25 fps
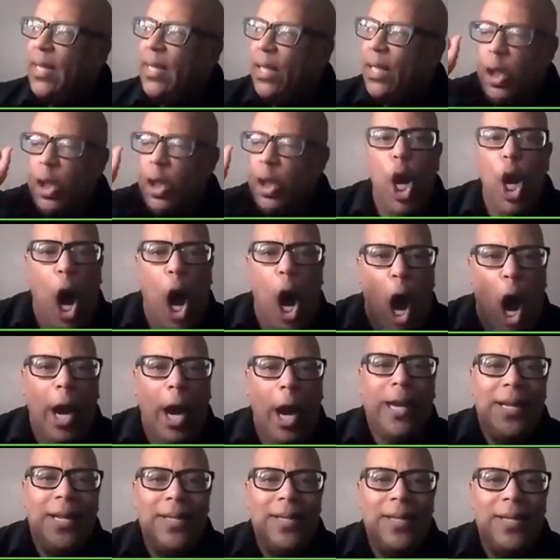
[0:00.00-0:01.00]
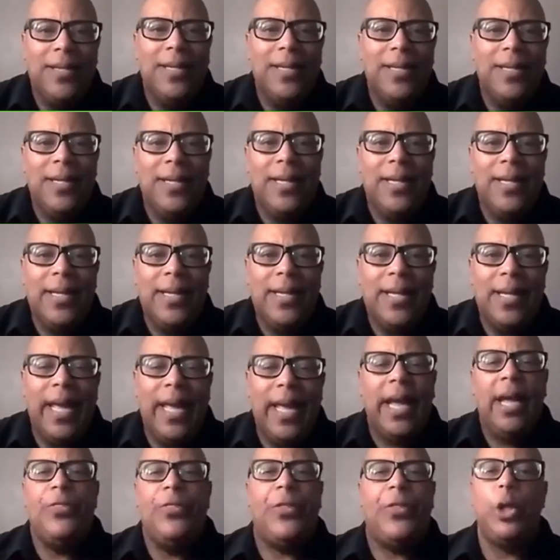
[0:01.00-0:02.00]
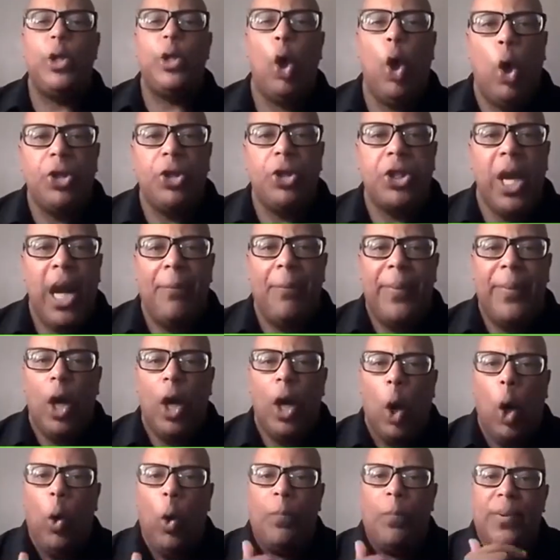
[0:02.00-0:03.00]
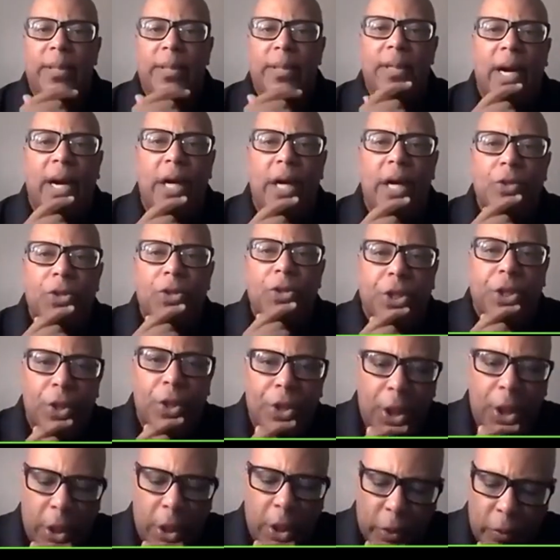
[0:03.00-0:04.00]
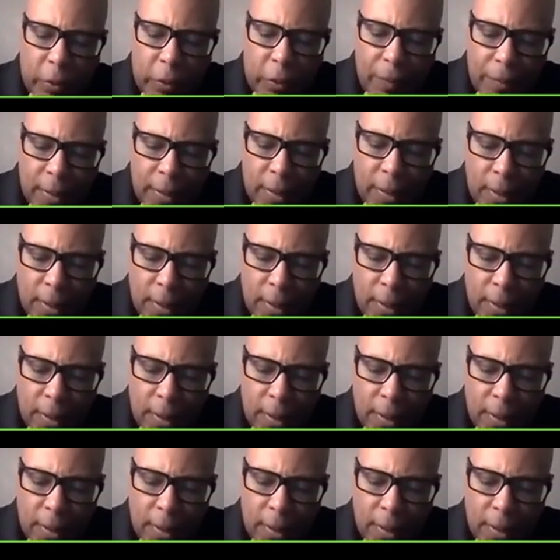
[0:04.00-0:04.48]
Knock and the door shall be open unto you.